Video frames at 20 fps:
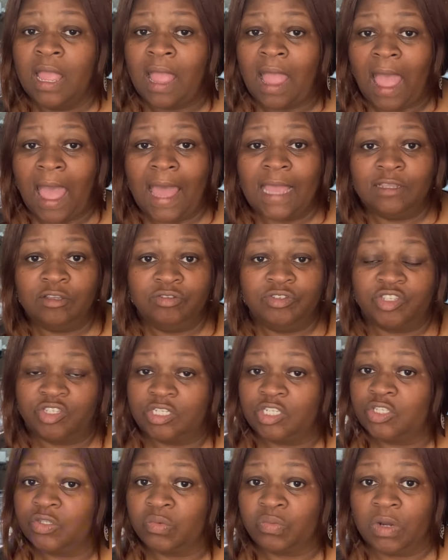I use
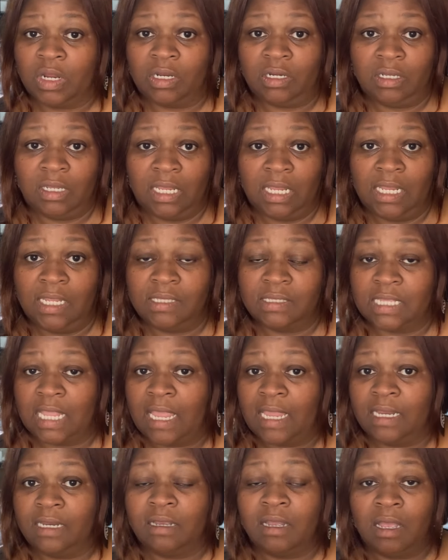just a regular ink
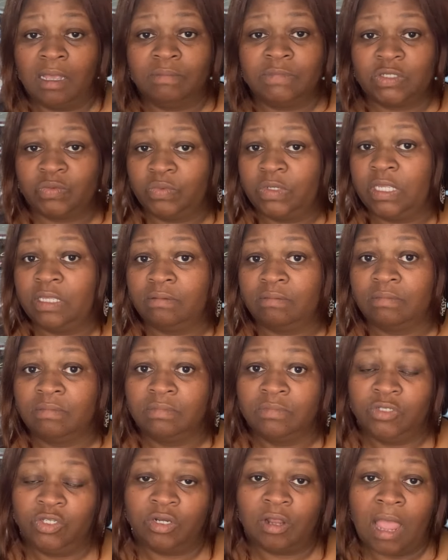that comes with,
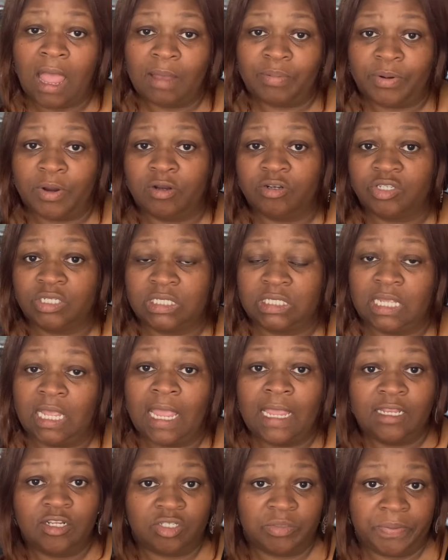you know, I purchased the
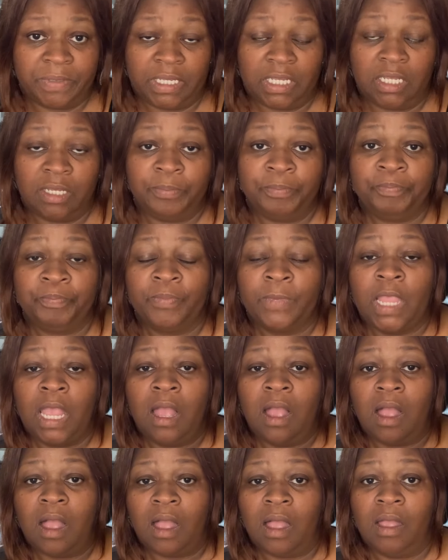HP
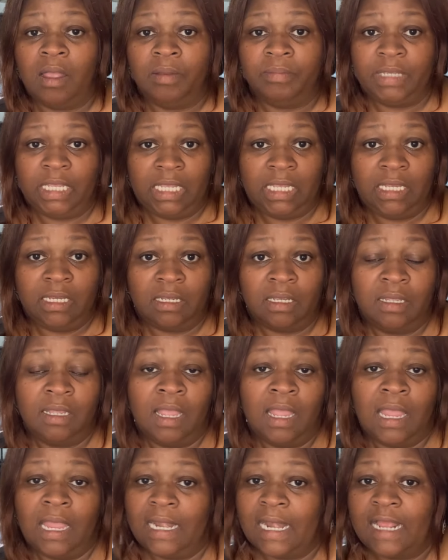ink,
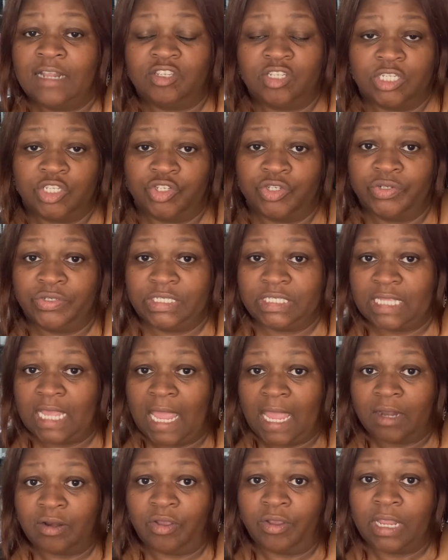and I just use
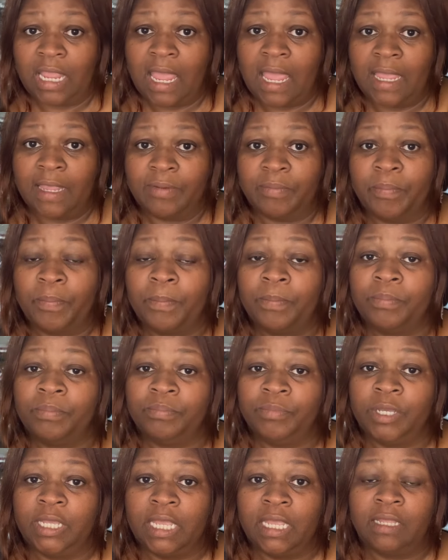that, okay?
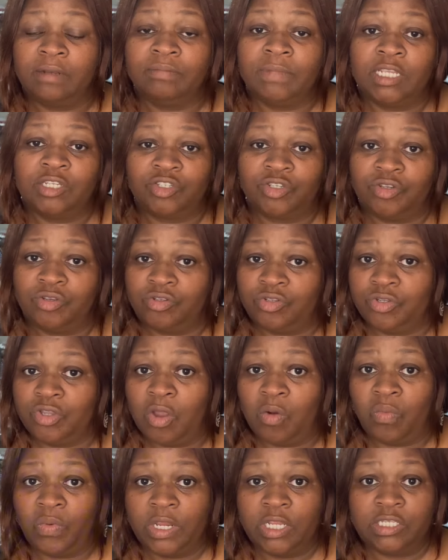But make sure you do
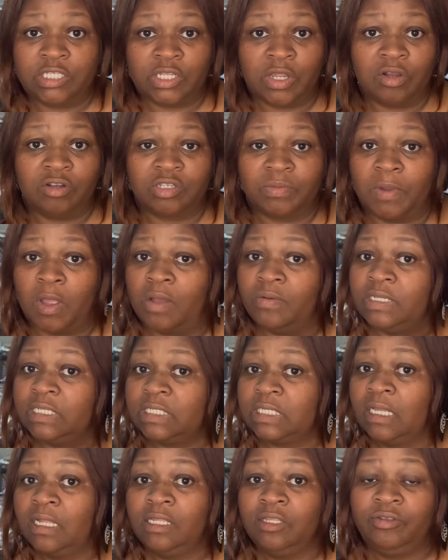your research. I'm always
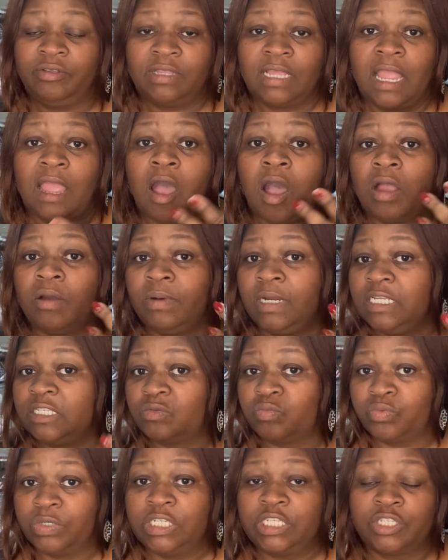telling you that. Always
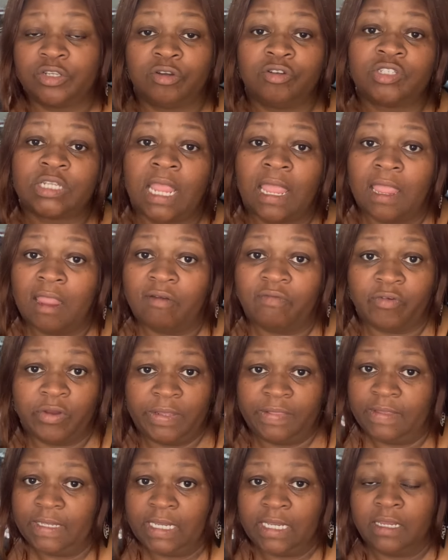research
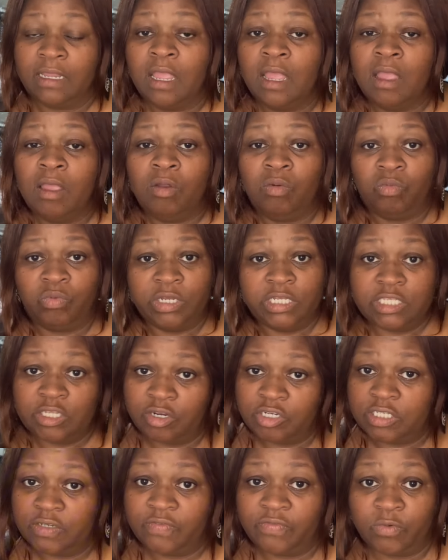everything.
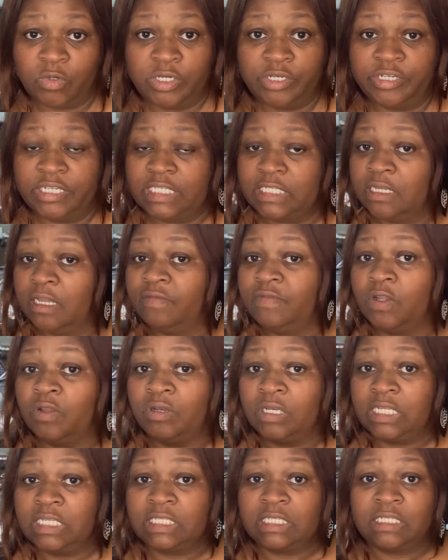Research it for yourself. Don't
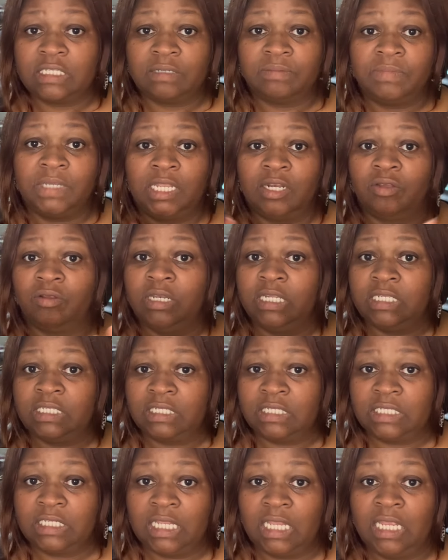listen to me. Don't
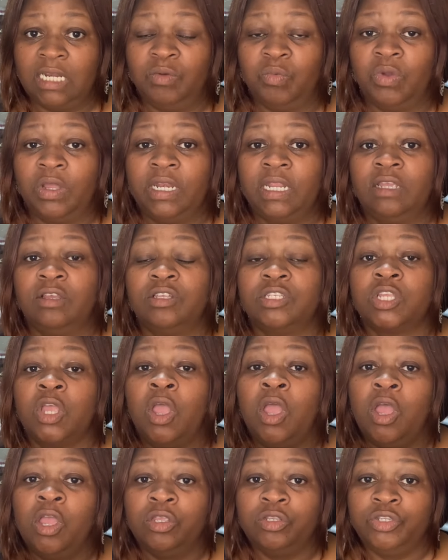listen to anyone else.
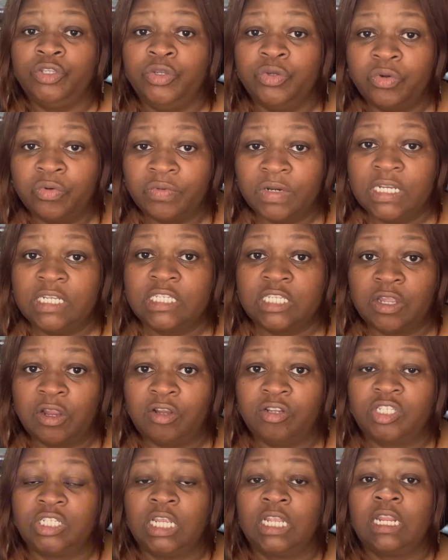You
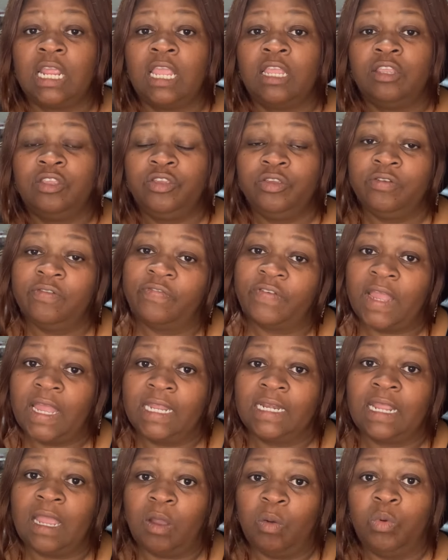research it and you
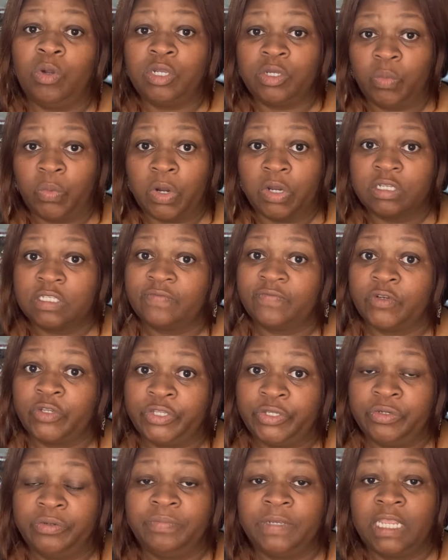find out what works for
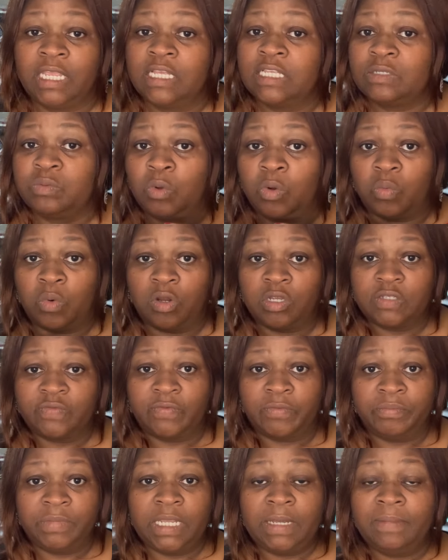you, because what works for
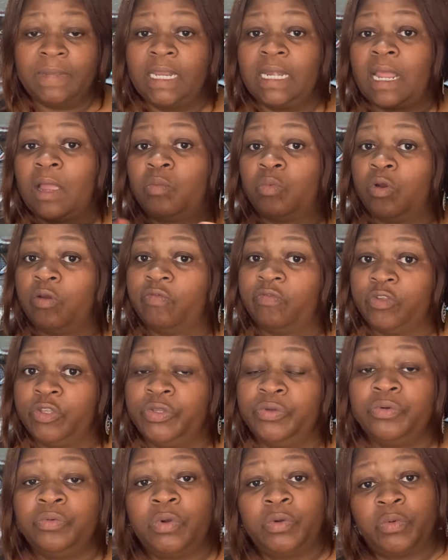me may not work for
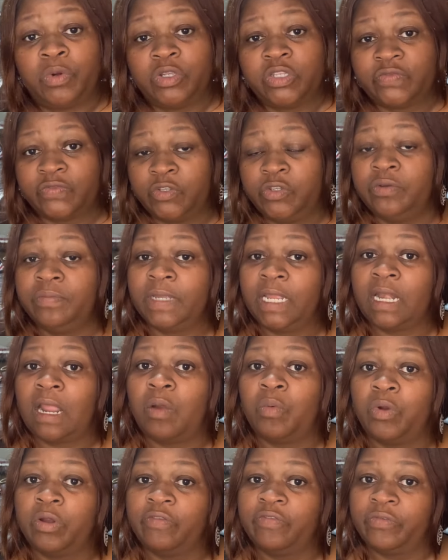you. What works for you may not
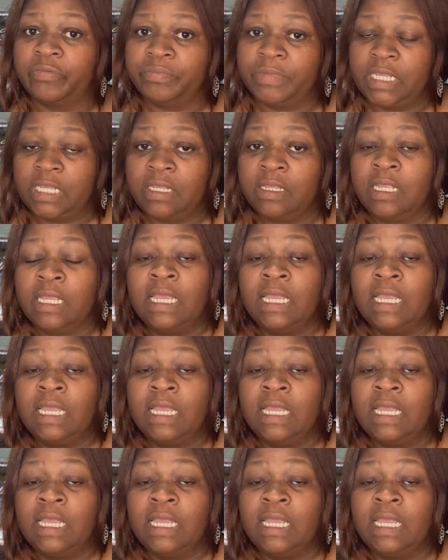work for me.